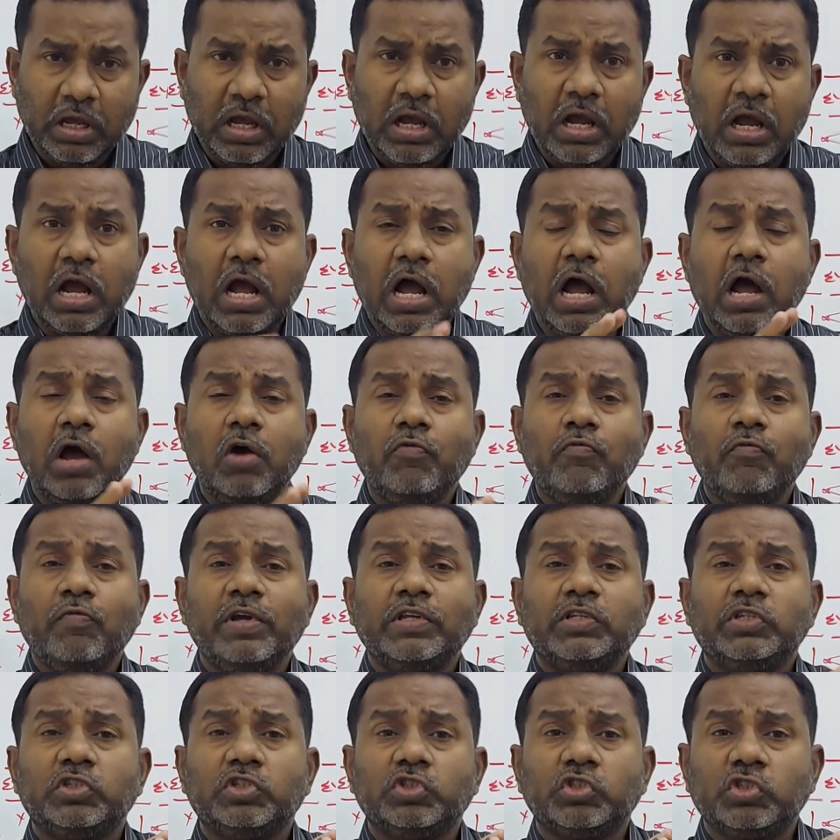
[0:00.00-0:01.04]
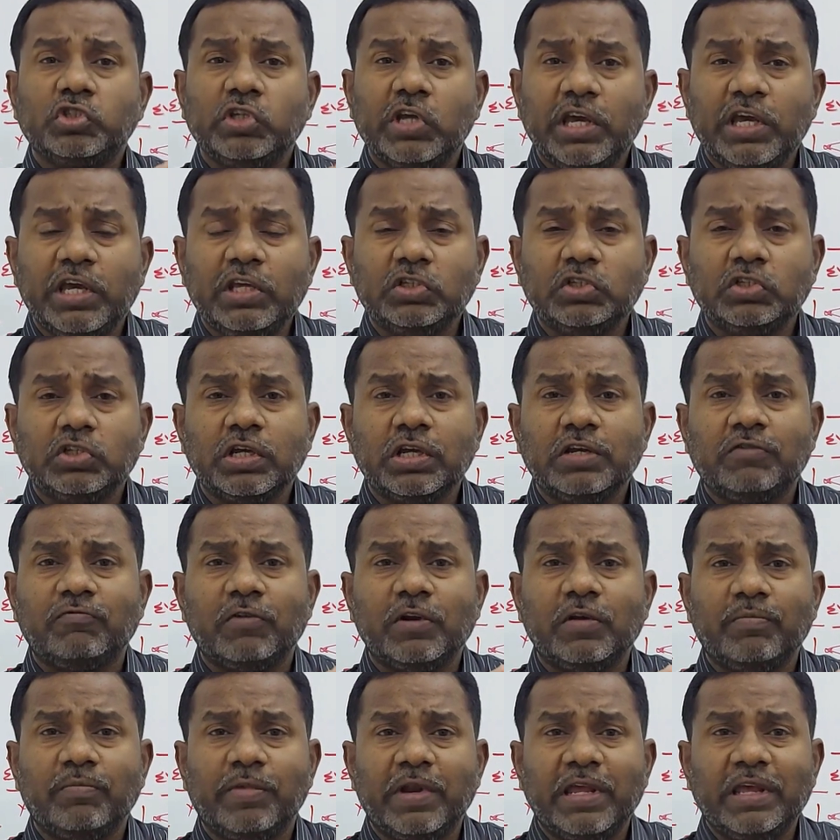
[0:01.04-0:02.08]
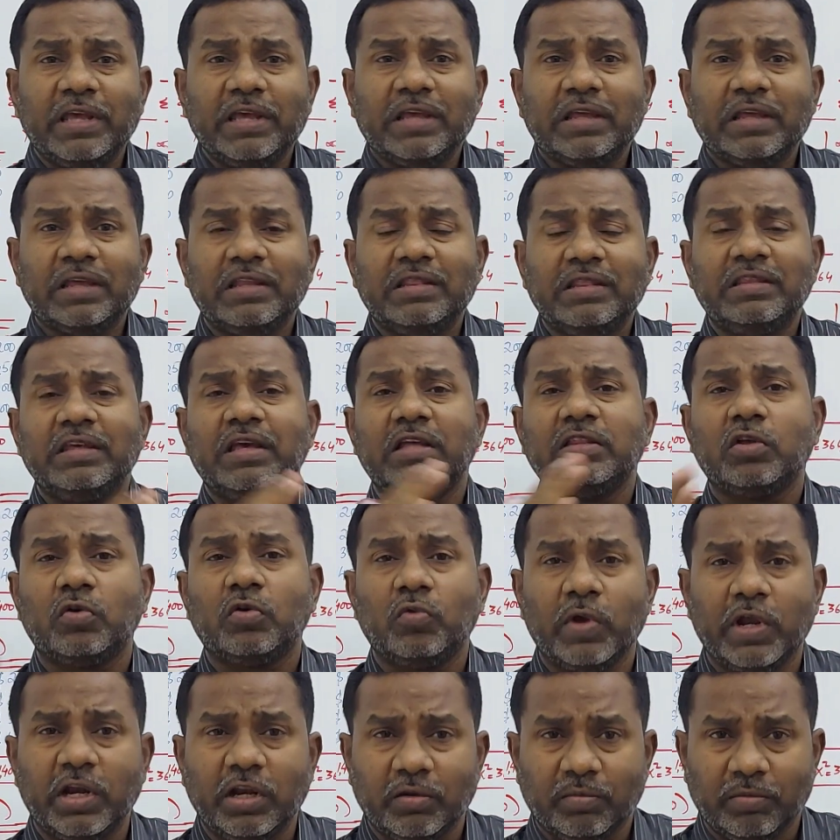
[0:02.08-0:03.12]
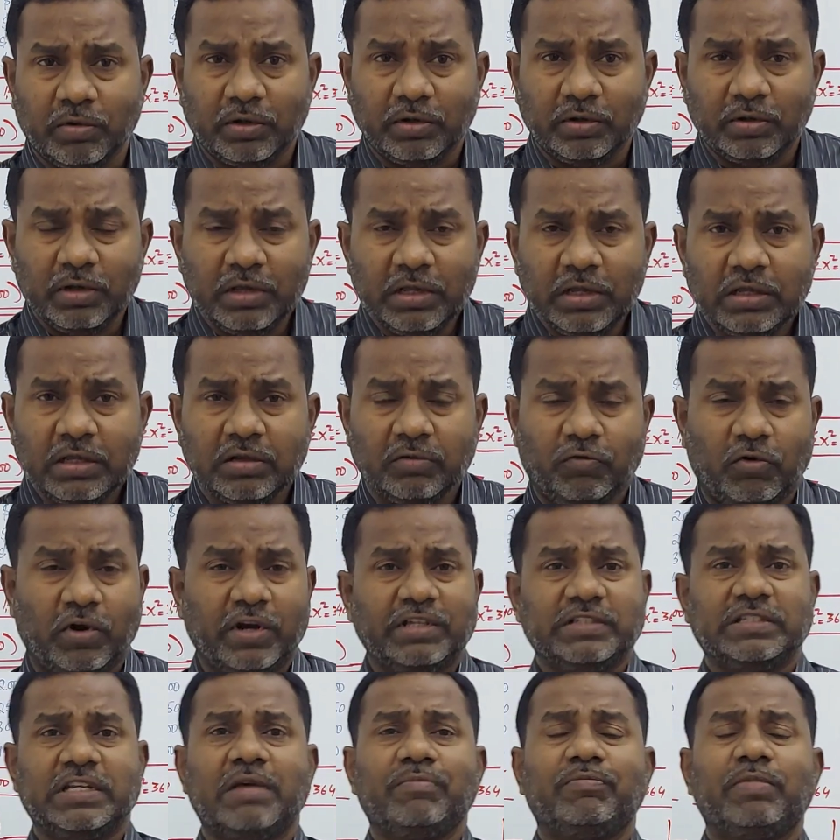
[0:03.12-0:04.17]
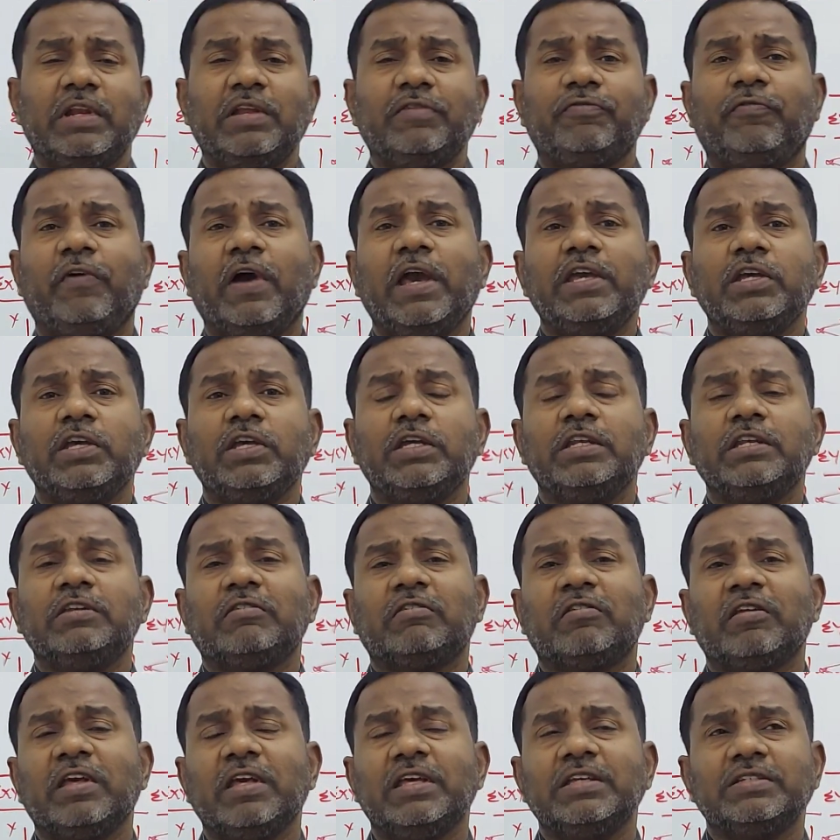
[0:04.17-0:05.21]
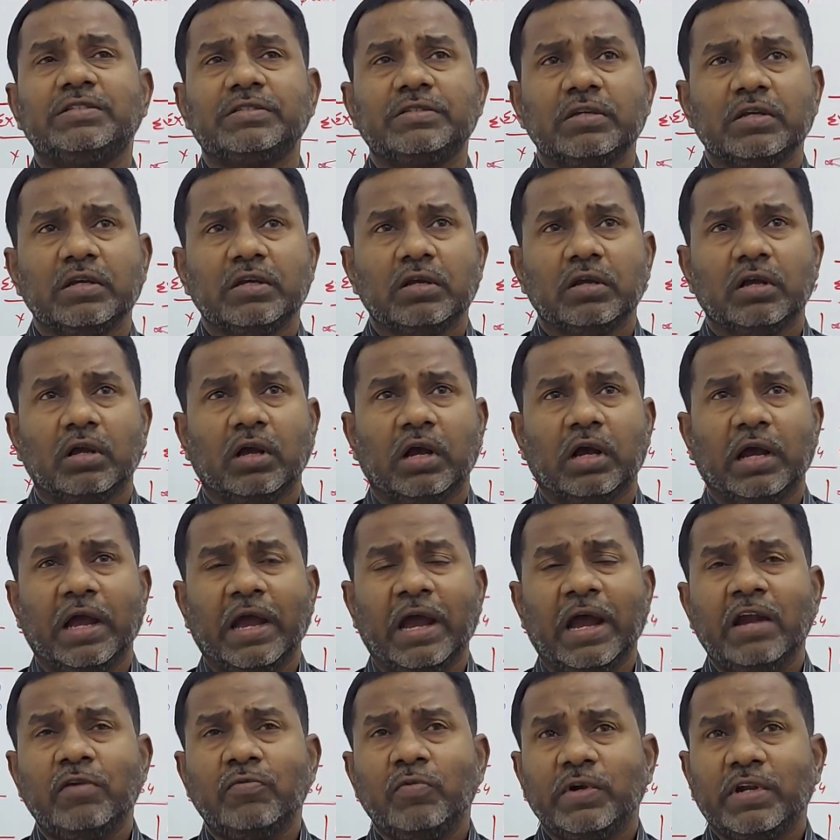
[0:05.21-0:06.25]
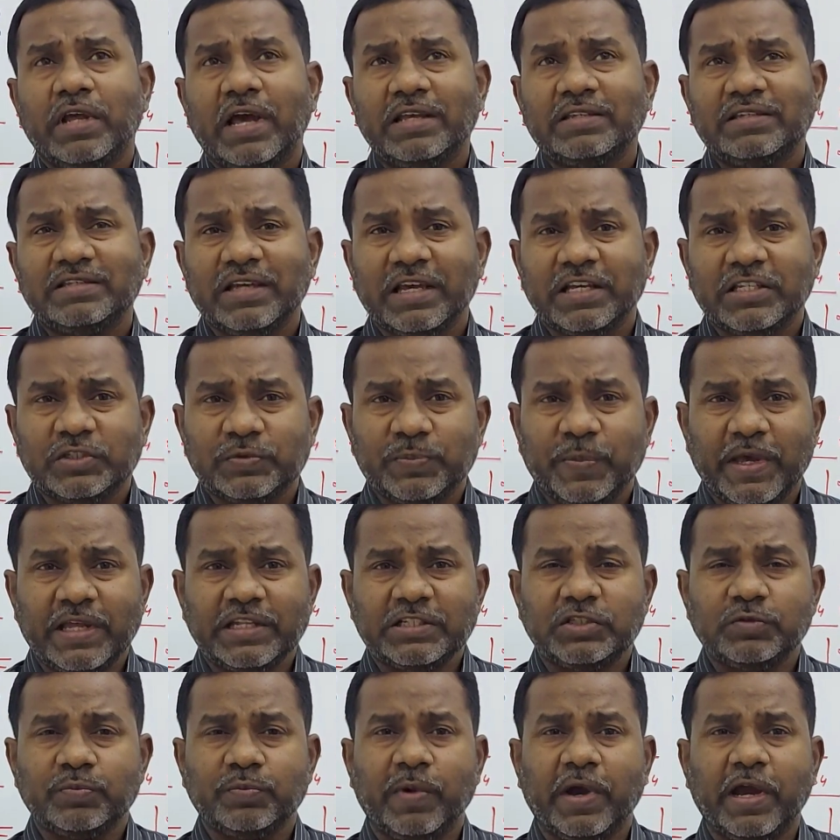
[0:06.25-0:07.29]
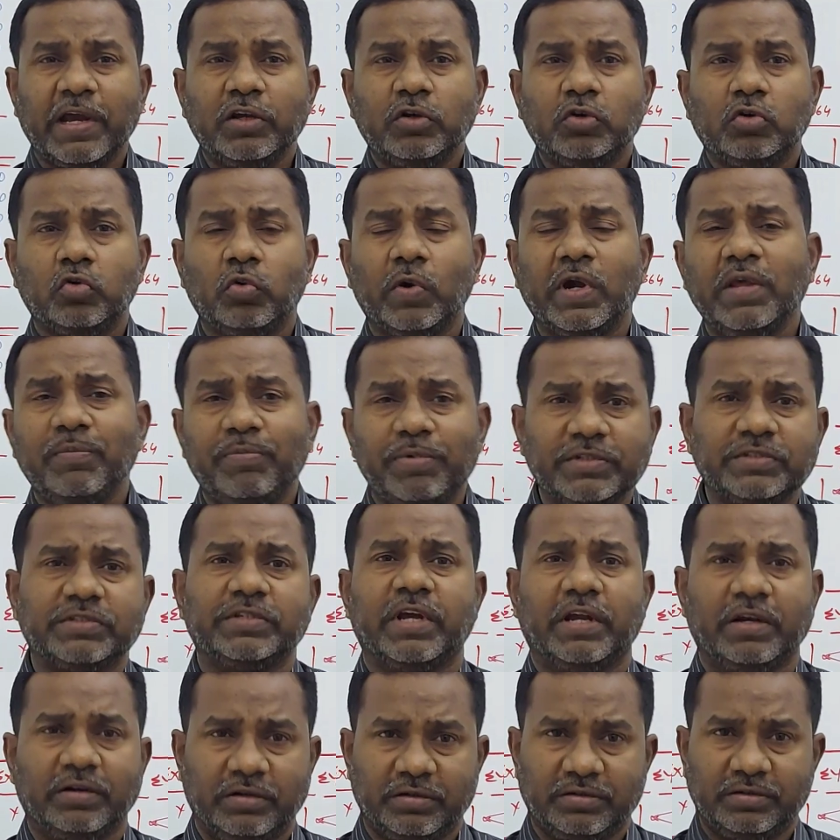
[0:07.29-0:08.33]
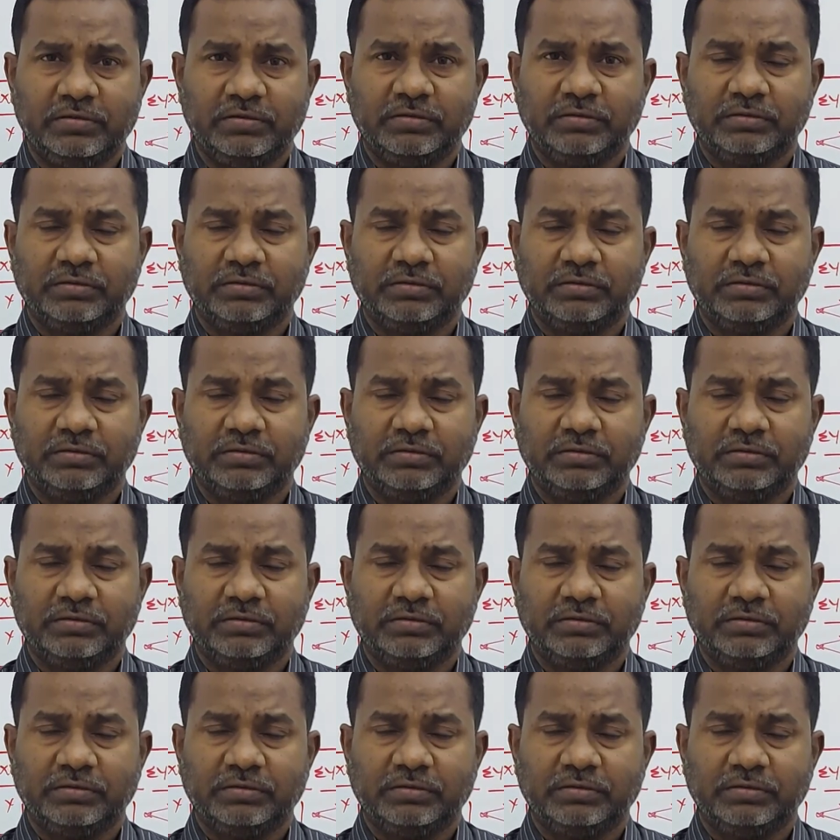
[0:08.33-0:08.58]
how much change it will bring in the other variable? For example, if I increase advertising expense by 20%,